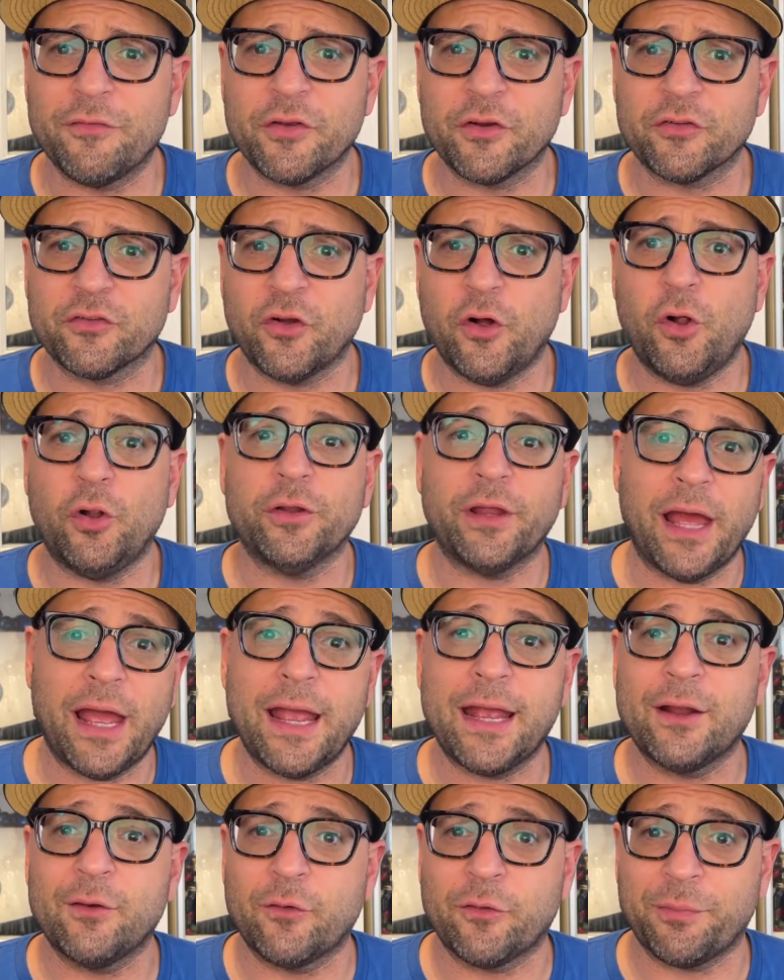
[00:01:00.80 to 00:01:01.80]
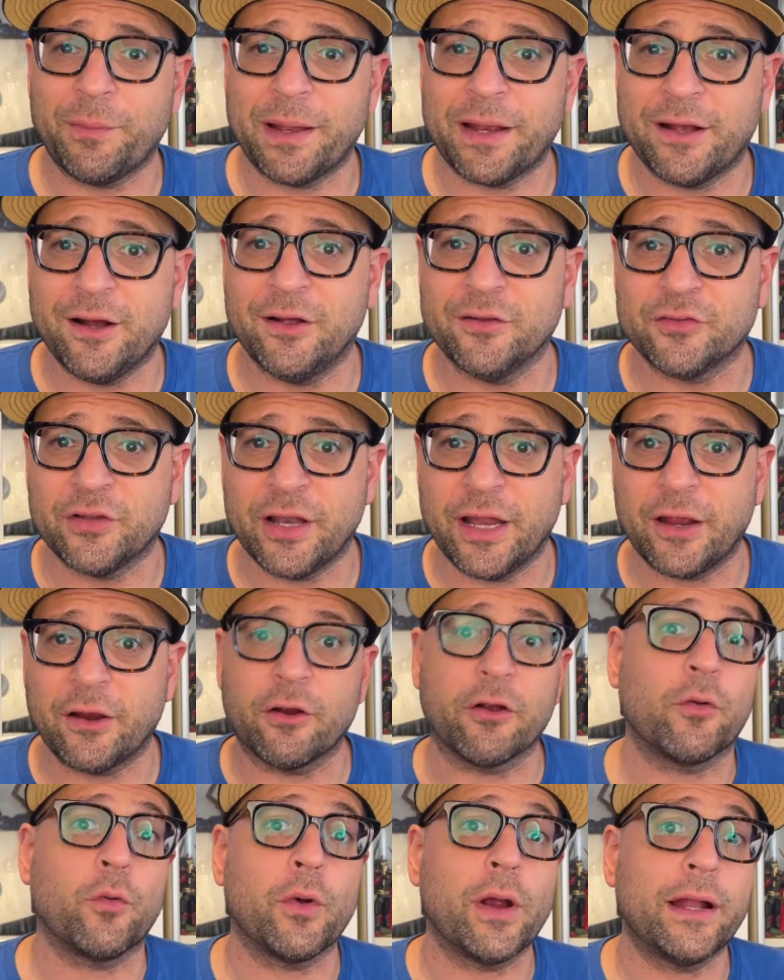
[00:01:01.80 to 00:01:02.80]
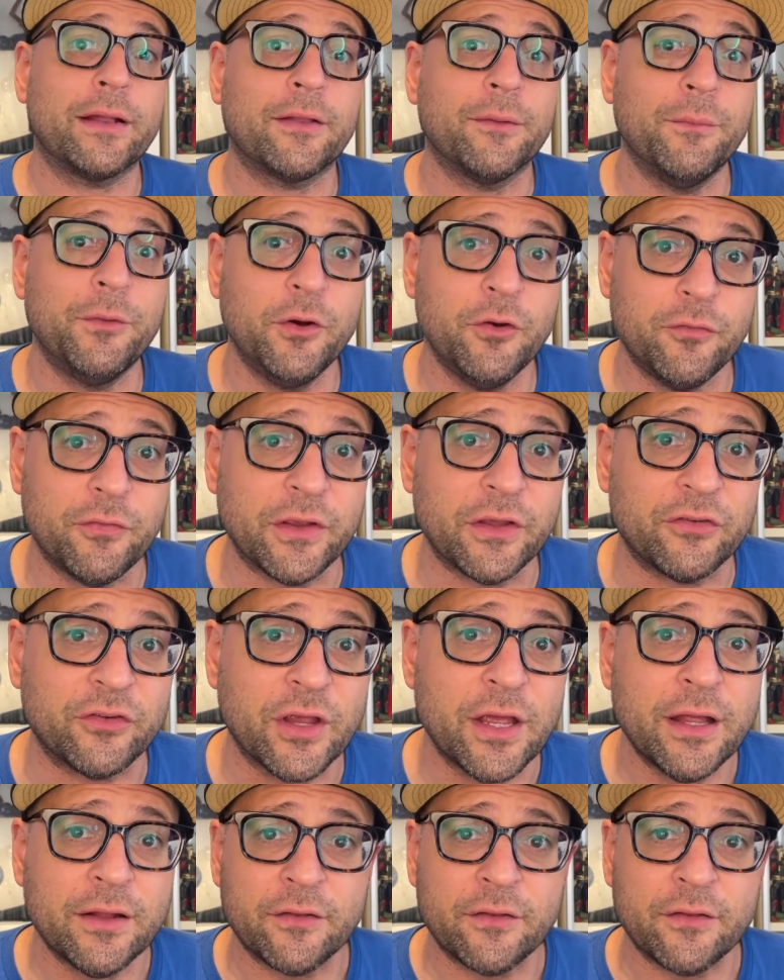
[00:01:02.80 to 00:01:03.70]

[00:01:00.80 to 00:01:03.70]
years old, hanging with my cousin Eric. We're at the movies.